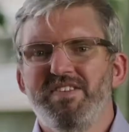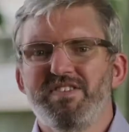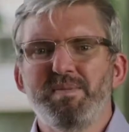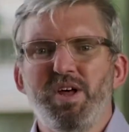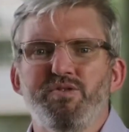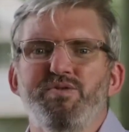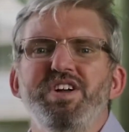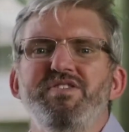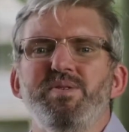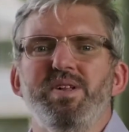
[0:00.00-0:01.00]
Some of those
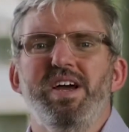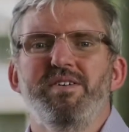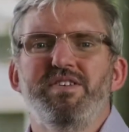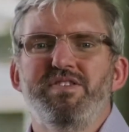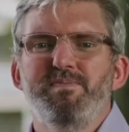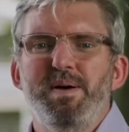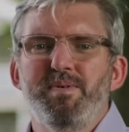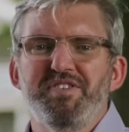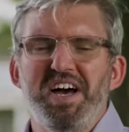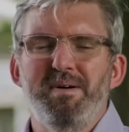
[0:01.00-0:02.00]
regional areas, if
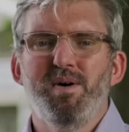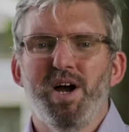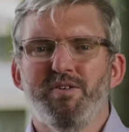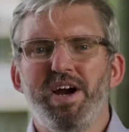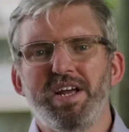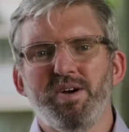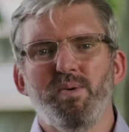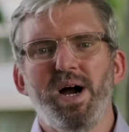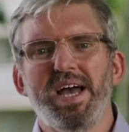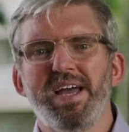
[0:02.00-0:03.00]
people start migrating
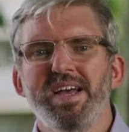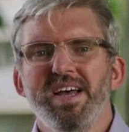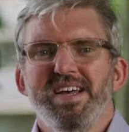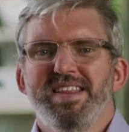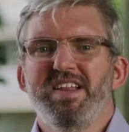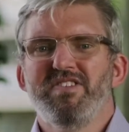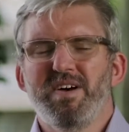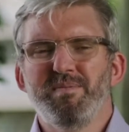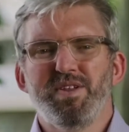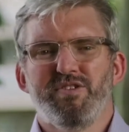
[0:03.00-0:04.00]
away, then
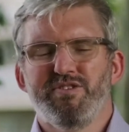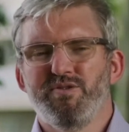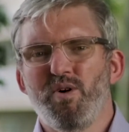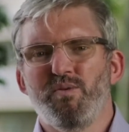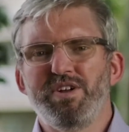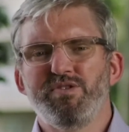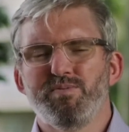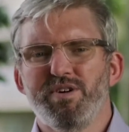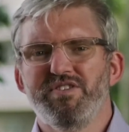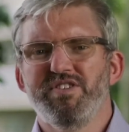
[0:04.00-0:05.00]
some of the strong rental
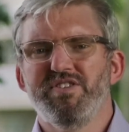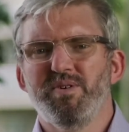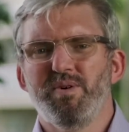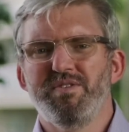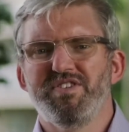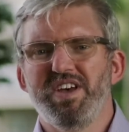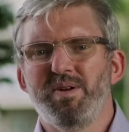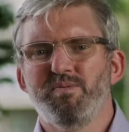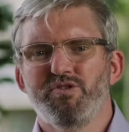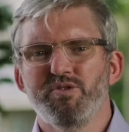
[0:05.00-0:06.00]
pressures that we've
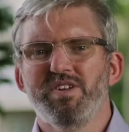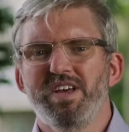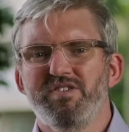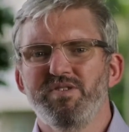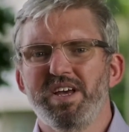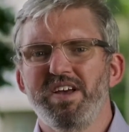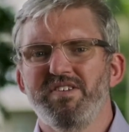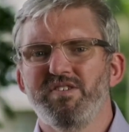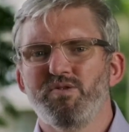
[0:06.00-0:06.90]
seen should, should ease in